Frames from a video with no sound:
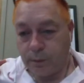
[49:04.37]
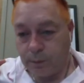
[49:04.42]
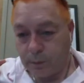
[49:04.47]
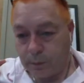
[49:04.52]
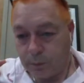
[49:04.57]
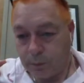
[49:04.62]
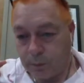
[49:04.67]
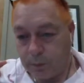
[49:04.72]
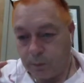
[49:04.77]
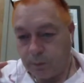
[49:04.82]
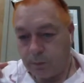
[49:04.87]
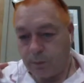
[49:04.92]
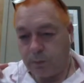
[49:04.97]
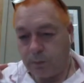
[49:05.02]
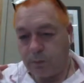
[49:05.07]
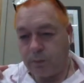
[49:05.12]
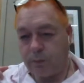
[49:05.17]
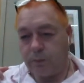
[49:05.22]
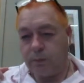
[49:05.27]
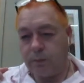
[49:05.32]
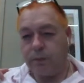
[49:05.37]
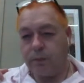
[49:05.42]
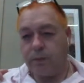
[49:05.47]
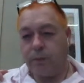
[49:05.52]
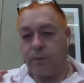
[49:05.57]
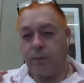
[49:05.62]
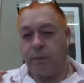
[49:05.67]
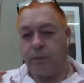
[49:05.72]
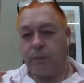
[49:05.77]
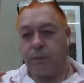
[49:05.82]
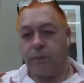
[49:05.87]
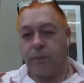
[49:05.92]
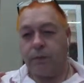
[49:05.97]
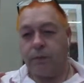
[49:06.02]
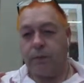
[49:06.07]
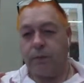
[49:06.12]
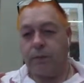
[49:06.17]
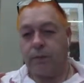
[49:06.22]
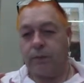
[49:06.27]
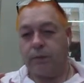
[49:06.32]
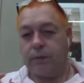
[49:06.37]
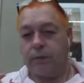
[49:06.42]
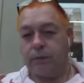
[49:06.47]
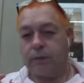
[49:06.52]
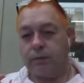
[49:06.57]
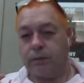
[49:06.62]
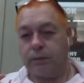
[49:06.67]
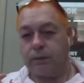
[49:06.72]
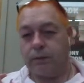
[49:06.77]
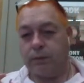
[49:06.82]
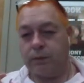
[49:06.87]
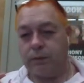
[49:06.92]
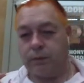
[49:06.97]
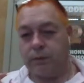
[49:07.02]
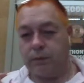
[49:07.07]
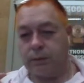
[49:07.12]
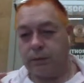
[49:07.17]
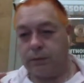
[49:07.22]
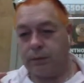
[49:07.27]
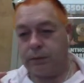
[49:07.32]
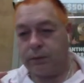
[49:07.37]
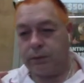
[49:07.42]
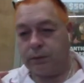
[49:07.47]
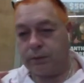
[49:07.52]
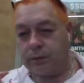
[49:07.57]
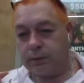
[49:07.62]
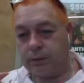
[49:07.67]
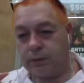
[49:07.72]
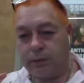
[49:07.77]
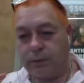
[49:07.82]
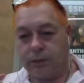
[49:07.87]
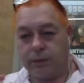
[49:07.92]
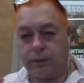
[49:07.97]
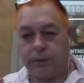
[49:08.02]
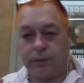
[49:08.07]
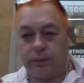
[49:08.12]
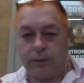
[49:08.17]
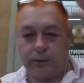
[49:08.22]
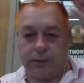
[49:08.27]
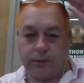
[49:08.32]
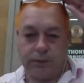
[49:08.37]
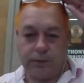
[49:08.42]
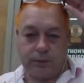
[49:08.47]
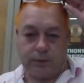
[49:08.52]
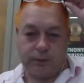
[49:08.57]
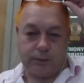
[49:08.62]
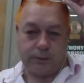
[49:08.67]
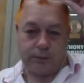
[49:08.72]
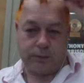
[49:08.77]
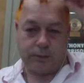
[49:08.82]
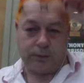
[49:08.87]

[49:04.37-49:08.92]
The person shown says nothing.